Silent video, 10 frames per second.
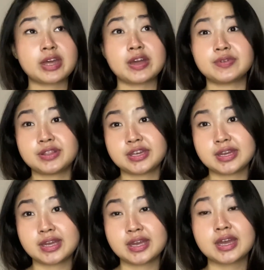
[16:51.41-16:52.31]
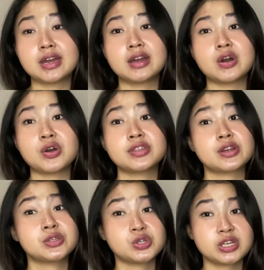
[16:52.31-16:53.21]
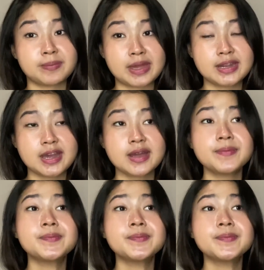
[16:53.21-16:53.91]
everything on their social media.